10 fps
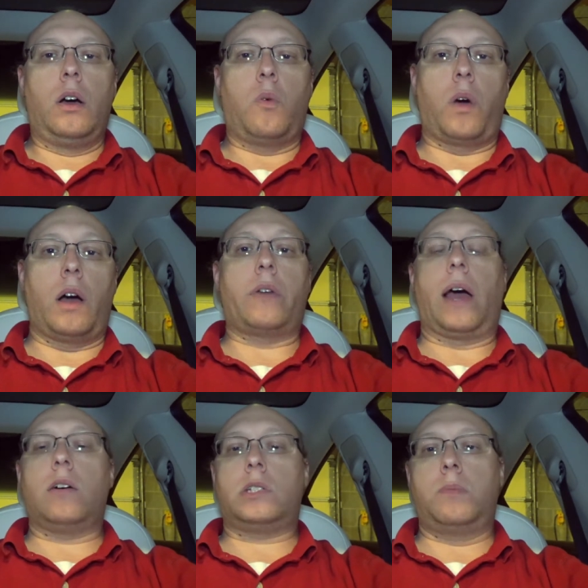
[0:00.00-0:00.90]
Well,
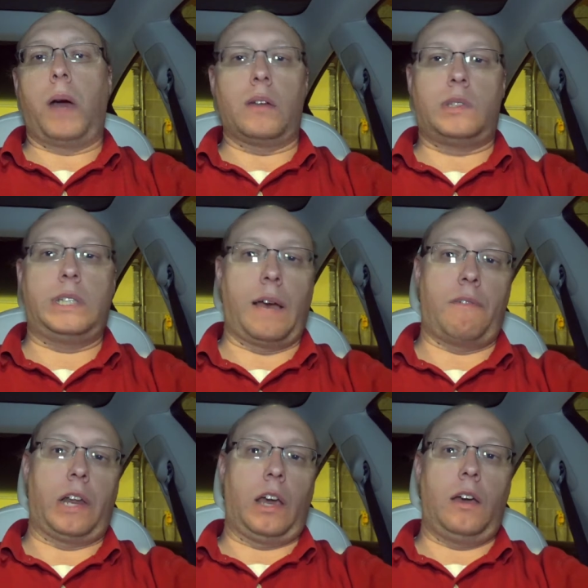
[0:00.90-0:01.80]
now it's about
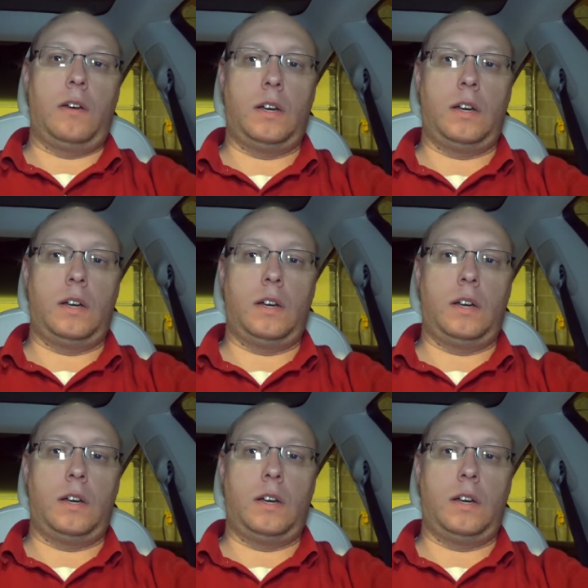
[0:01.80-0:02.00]
70.